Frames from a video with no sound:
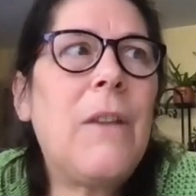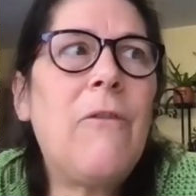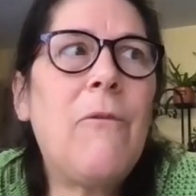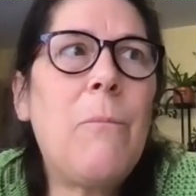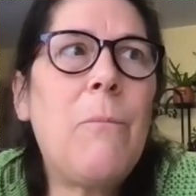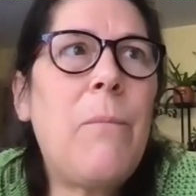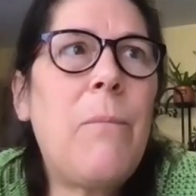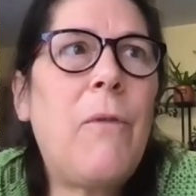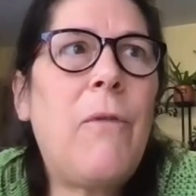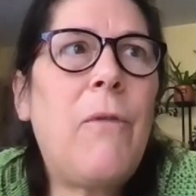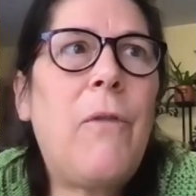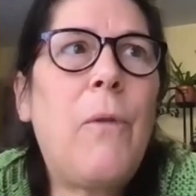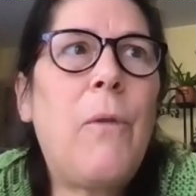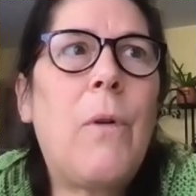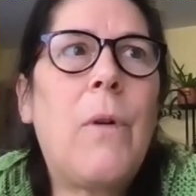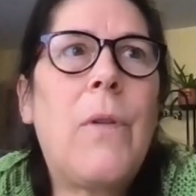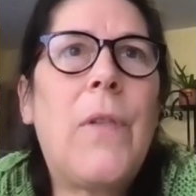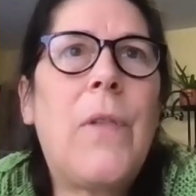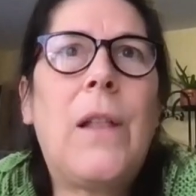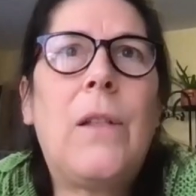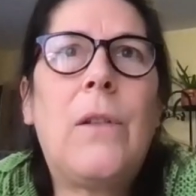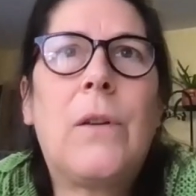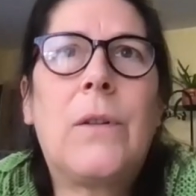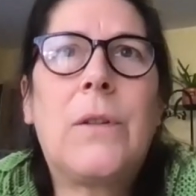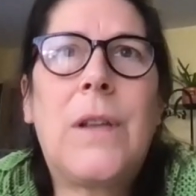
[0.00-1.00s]
even before
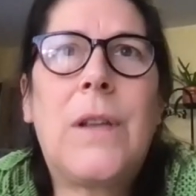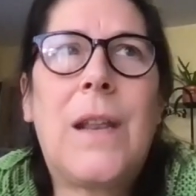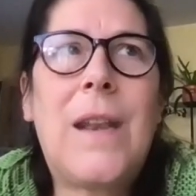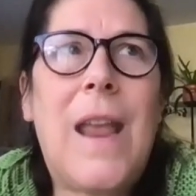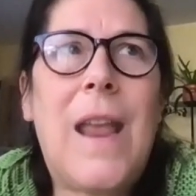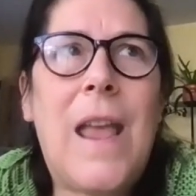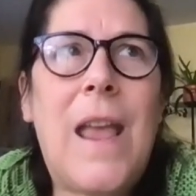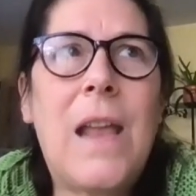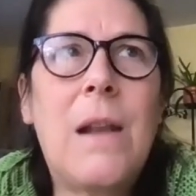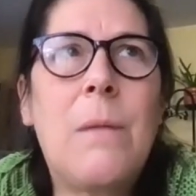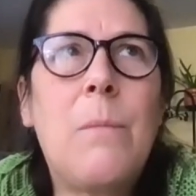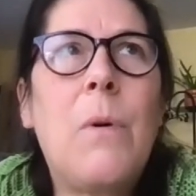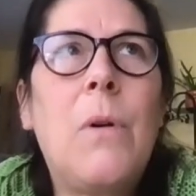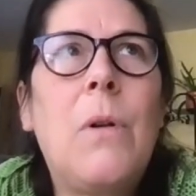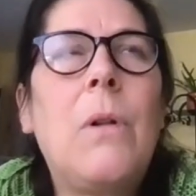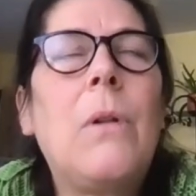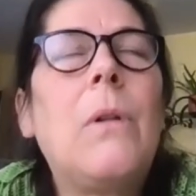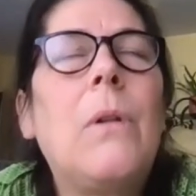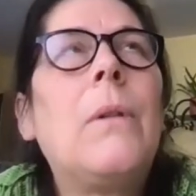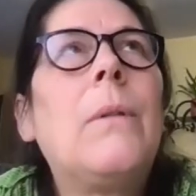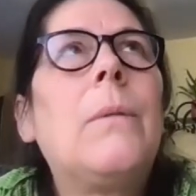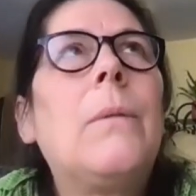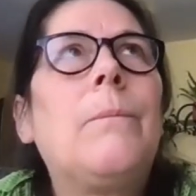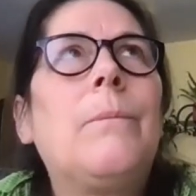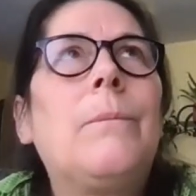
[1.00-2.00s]
they looked at
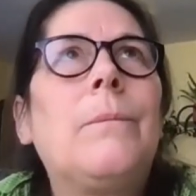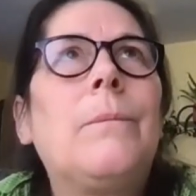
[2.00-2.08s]
animal